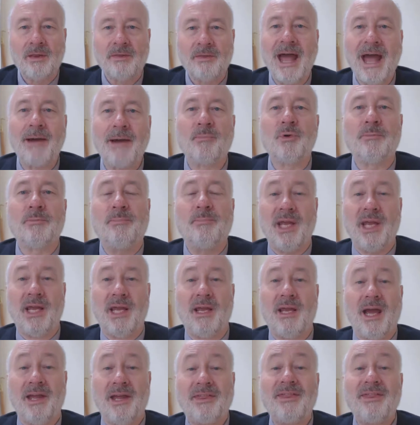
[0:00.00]
That would
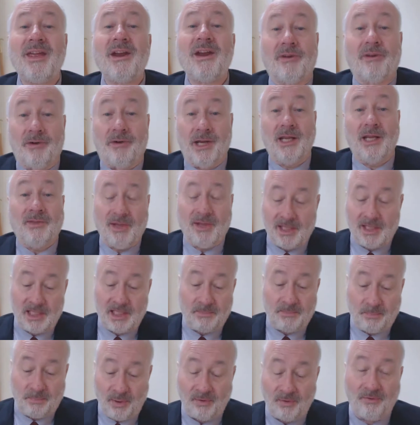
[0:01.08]
be a theory that
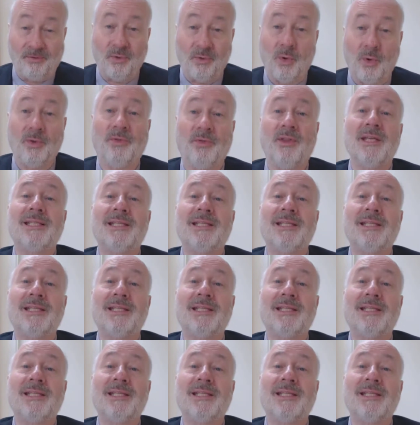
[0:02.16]
is put forward.